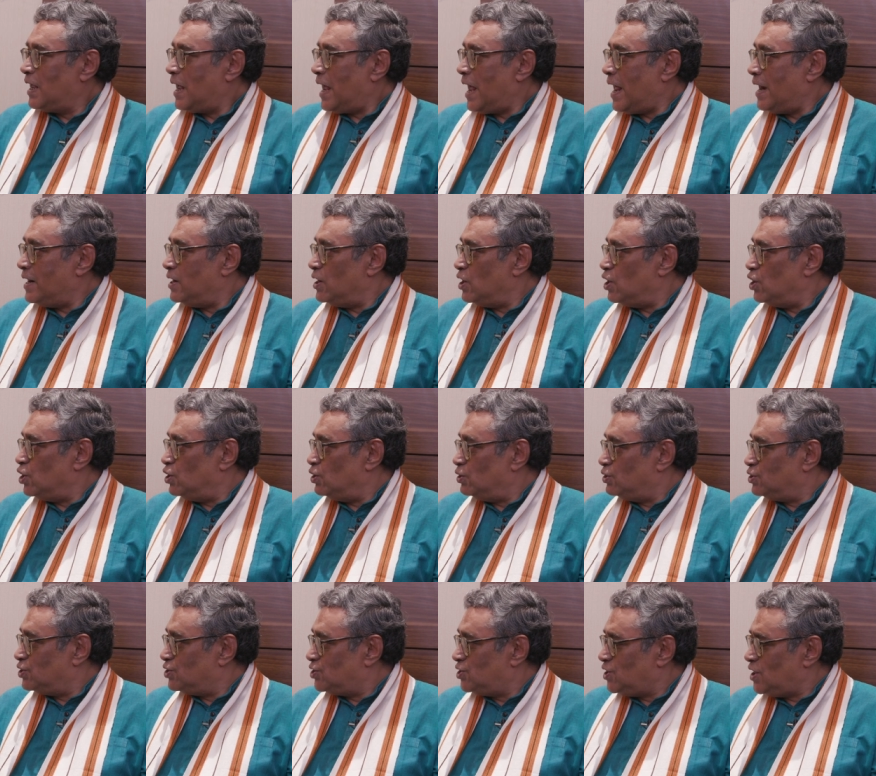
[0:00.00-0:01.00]
and
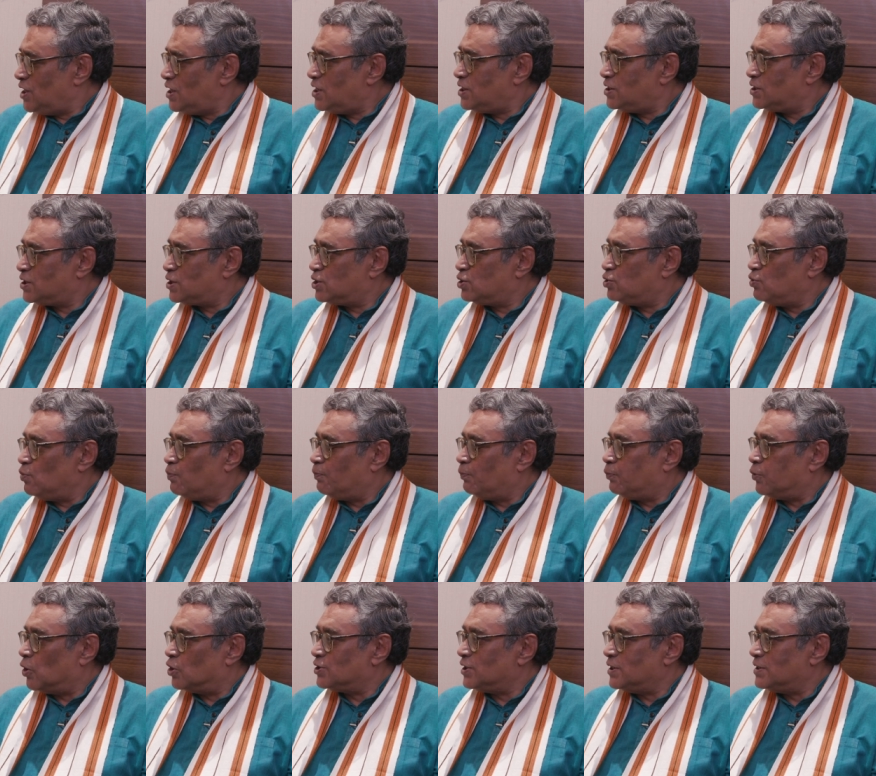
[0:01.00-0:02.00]
cease to
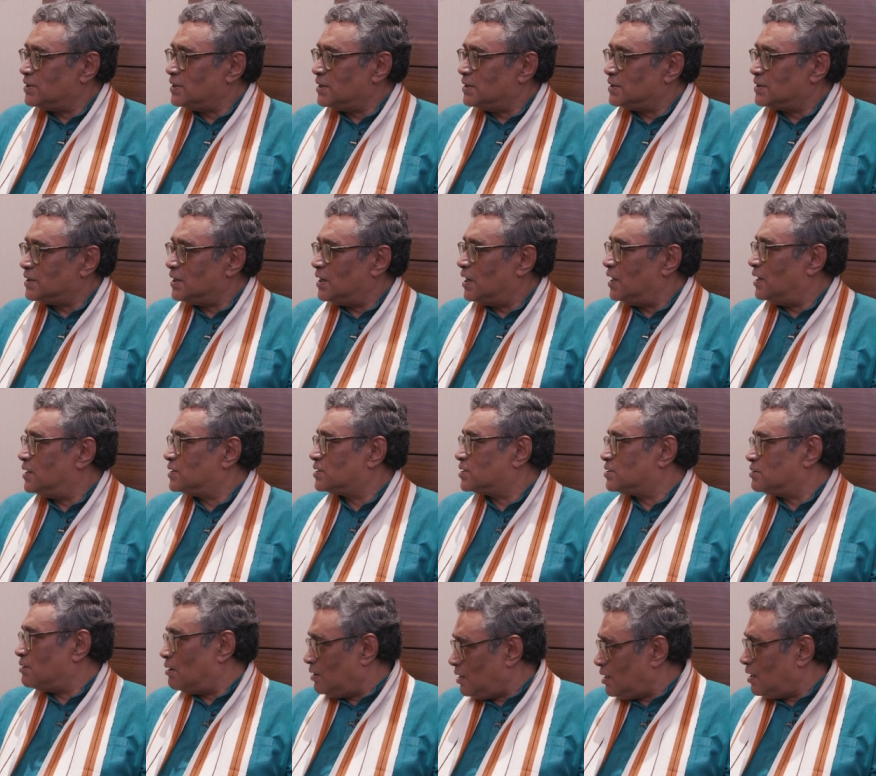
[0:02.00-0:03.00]
posit it in a
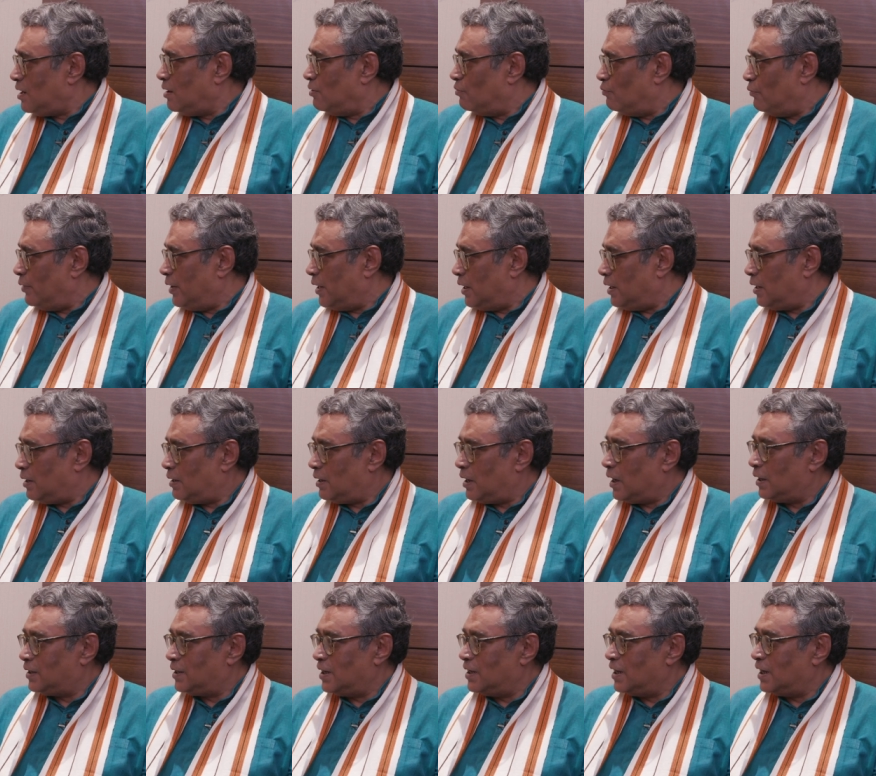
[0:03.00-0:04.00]
historical way?
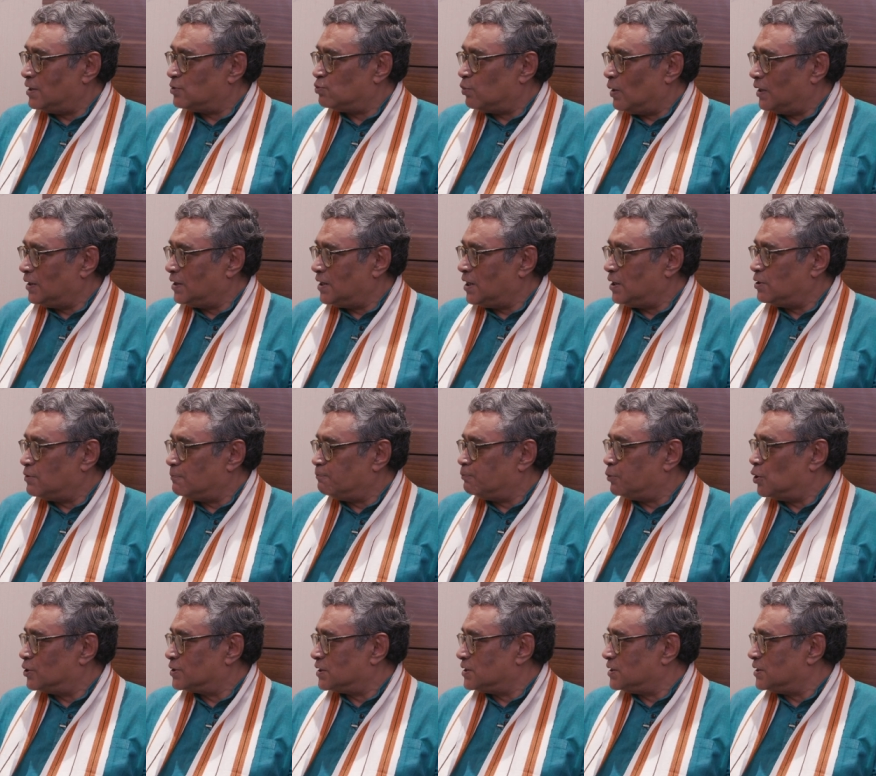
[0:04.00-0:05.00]
I think that's one thing, to
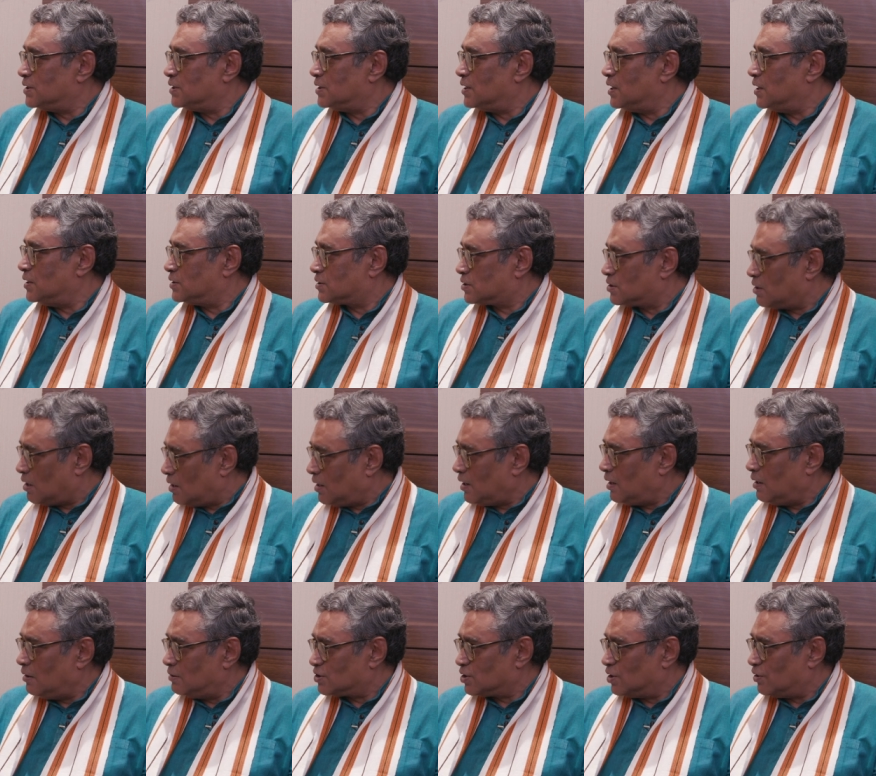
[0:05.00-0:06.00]
posit it in a
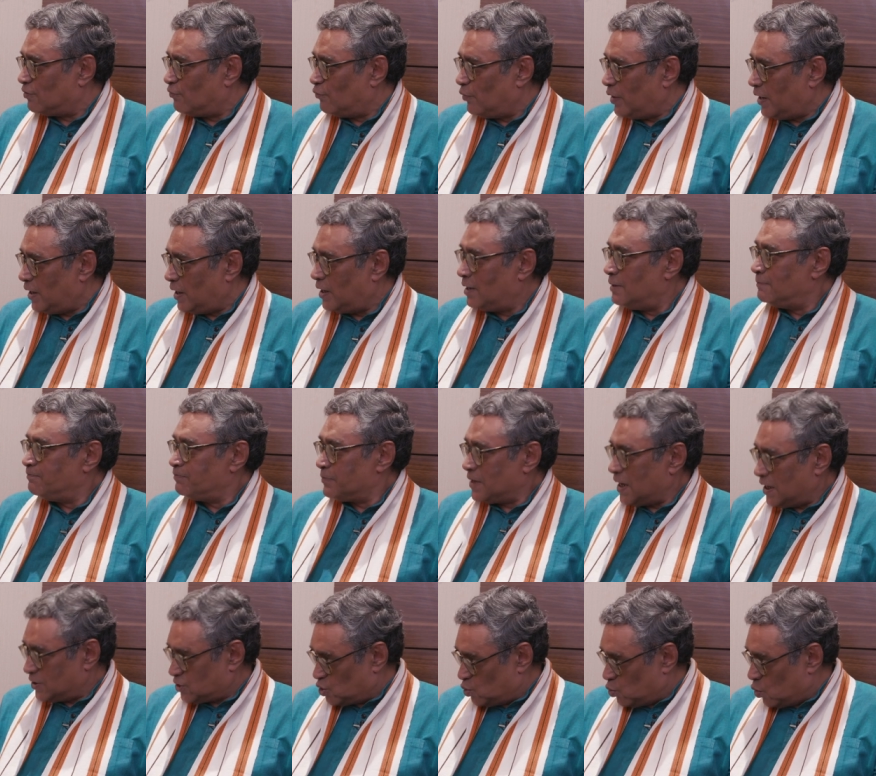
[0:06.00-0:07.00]
historical sort of way
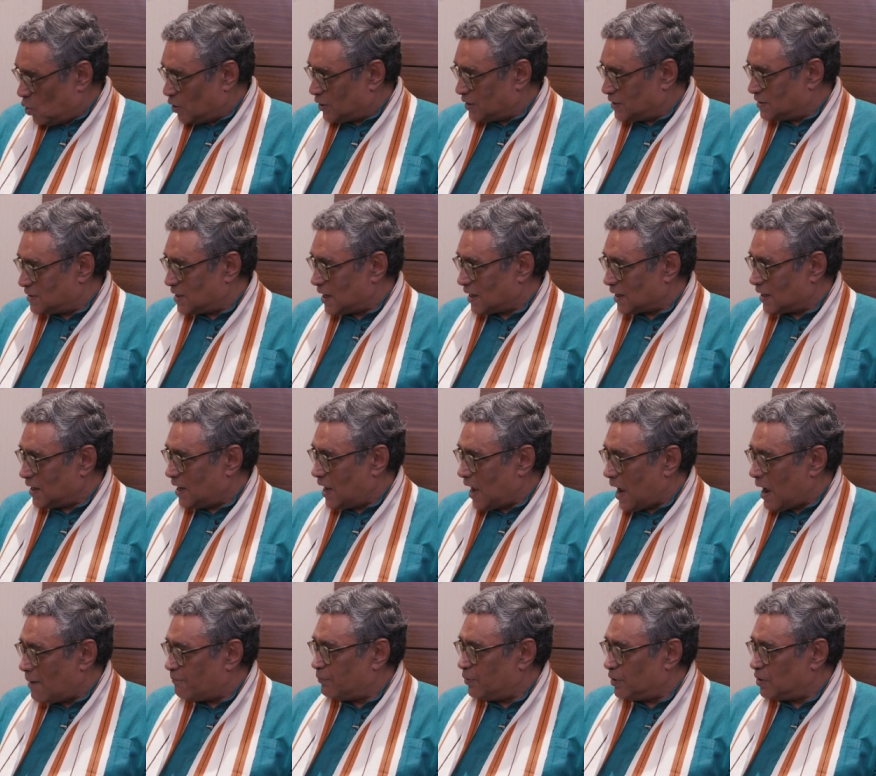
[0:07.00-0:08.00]
as to what exactly
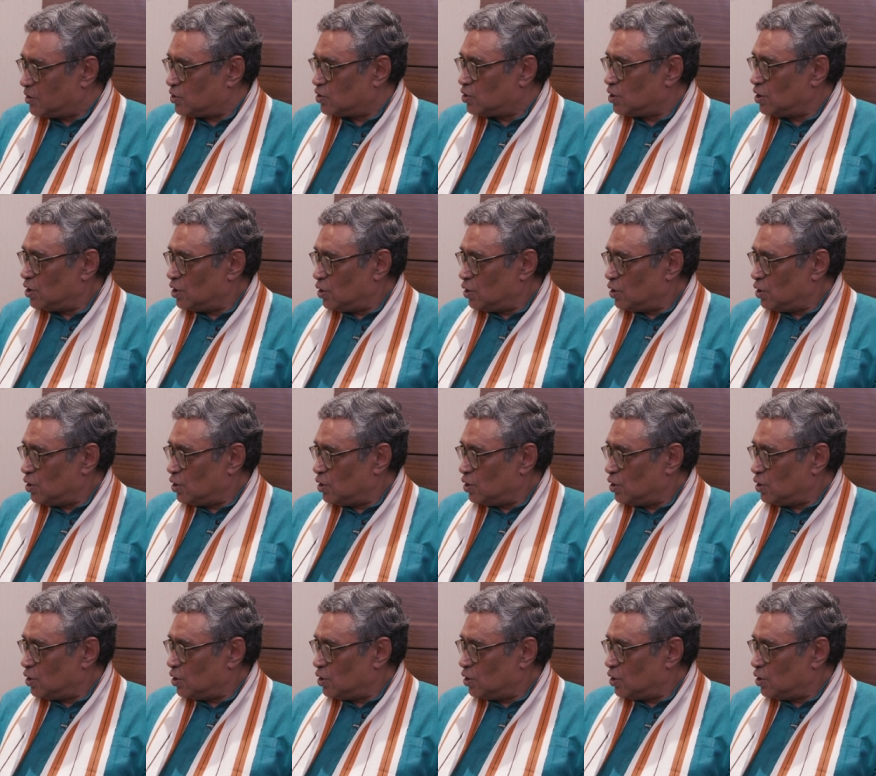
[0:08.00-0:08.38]
happened.